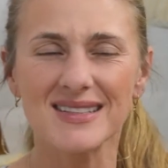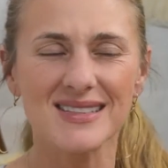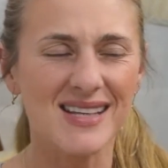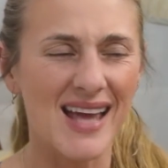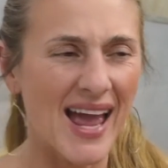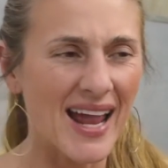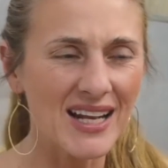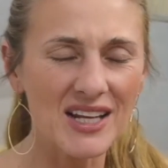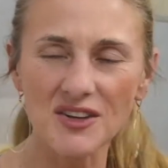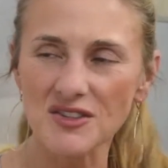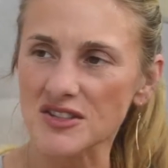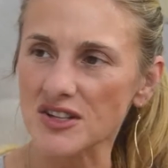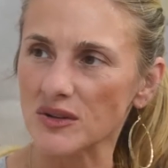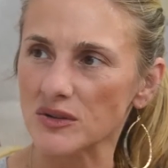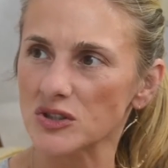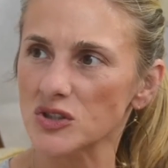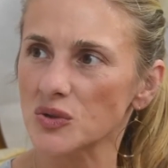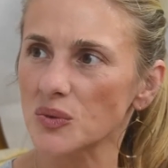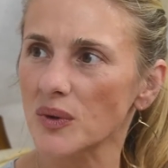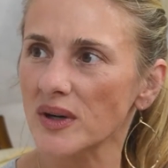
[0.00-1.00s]
10 years
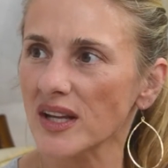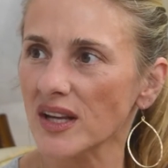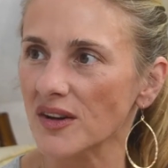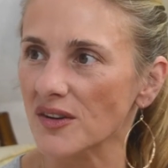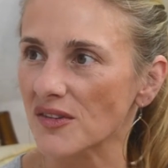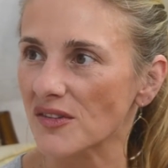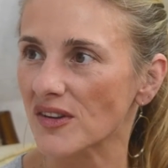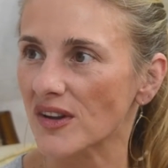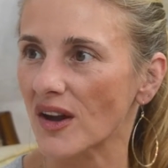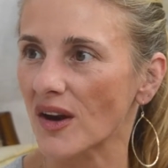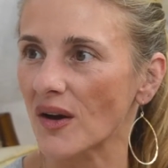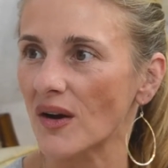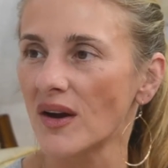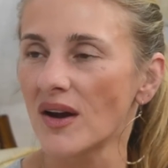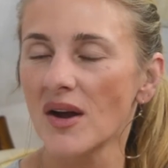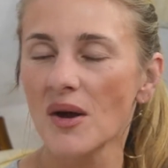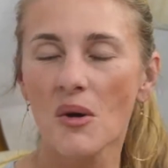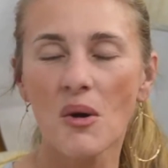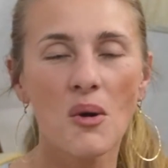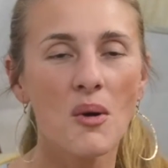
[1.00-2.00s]
ago, 20 years ago,
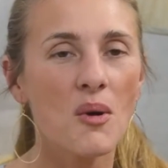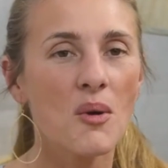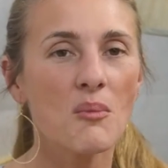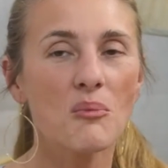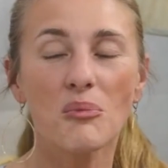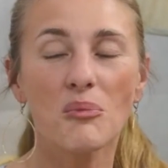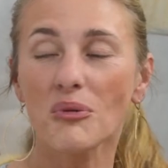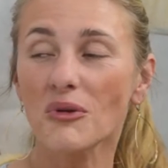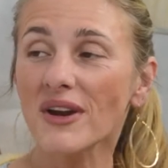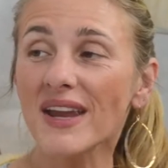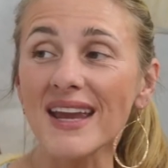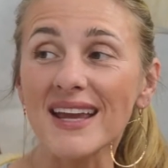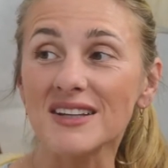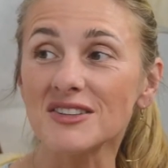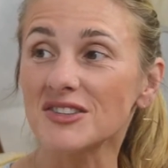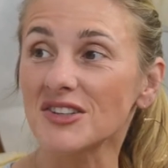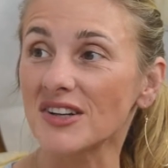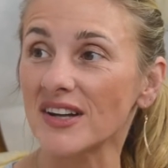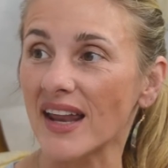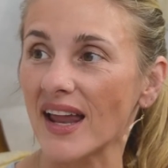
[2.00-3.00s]

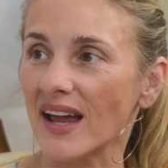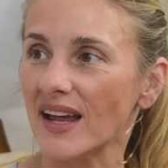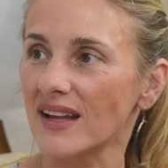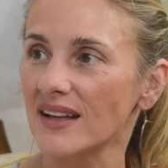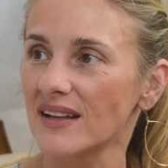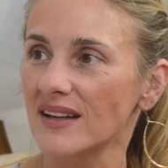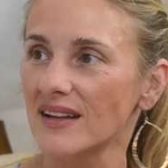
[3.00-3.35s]
pre-internet.